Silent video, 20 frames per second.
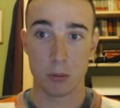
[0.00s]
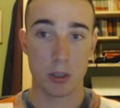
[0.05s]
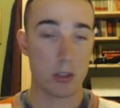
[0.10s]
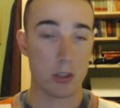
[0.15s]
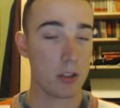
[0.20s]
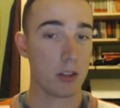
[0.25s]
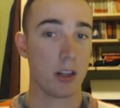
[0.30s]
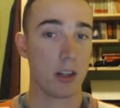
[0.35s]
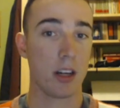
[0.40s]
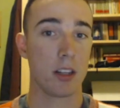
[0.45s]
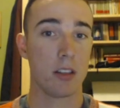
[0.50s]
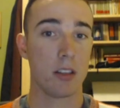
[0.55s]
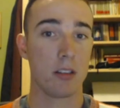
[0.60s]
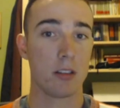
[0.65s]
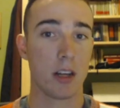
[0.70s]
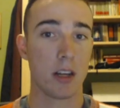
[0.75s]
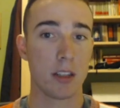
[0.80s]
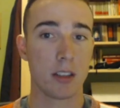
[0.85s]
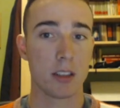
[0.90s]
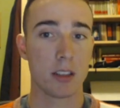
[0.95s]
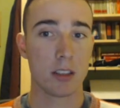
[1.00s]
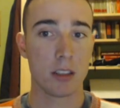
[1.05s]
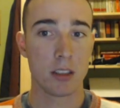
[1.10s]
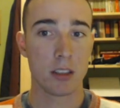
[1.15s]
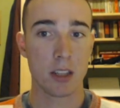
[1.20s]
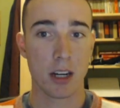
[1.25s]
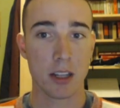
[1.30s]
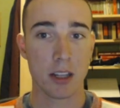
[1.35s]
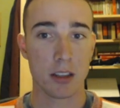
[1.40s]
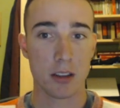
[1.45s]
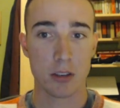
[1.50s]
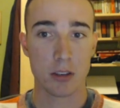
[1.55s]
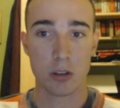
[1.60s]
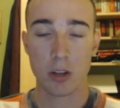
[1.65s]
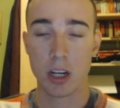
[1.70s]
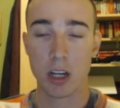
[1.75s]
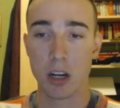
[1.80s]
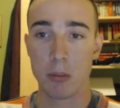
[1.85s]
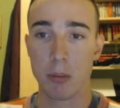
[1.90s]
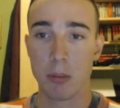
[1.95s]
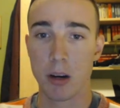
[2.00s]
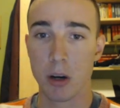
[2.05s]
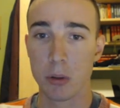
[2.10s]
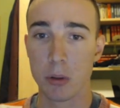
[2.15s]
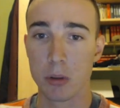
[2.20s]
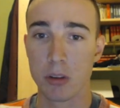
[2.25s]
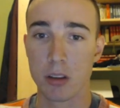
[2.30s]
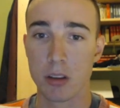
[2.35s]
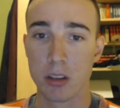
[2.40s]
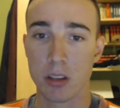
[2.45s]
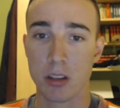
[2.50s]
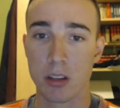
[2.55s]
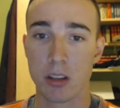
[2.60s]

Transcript: which I'd rather not talk about,